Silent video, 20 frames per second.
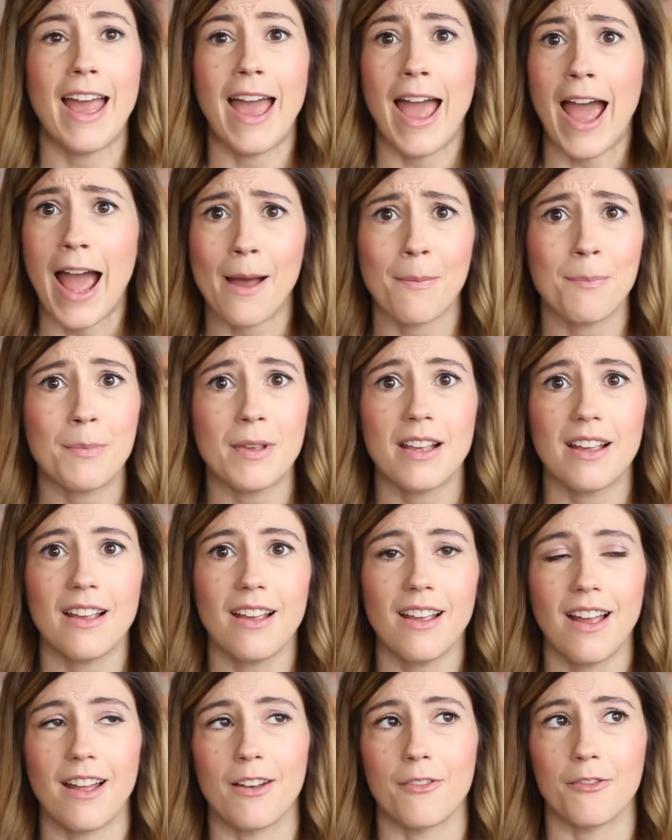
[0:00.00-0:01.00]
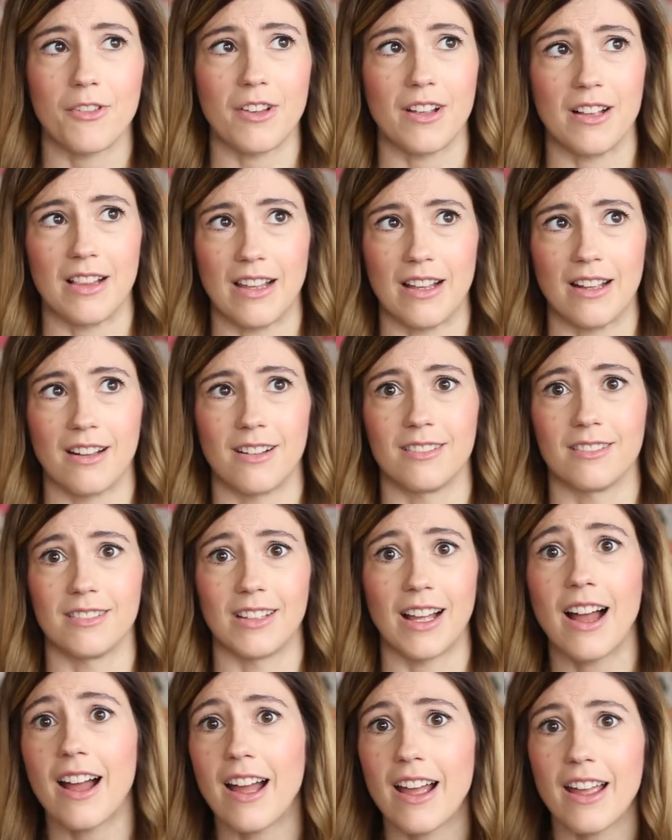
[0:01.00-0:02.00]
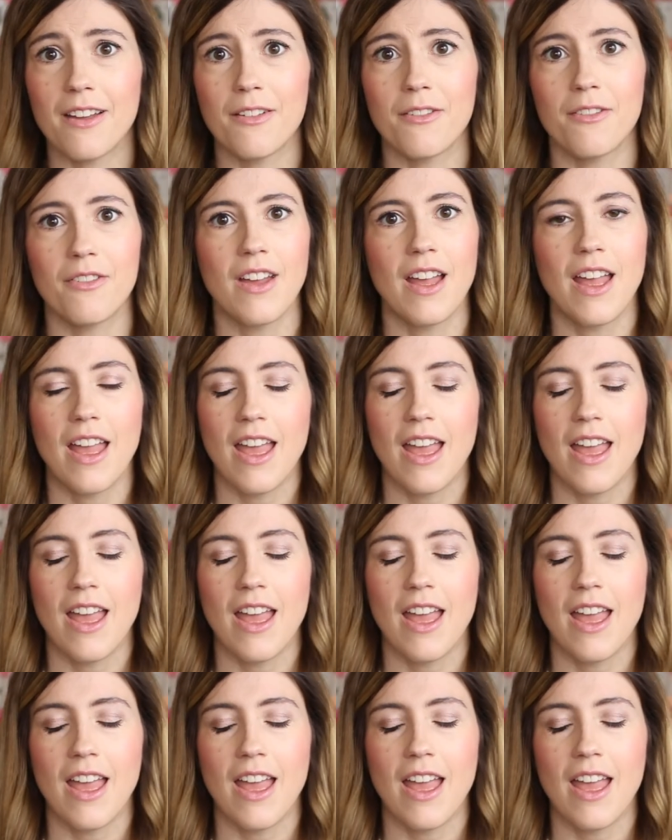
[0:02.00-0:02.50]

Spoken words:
happy and feeling alive,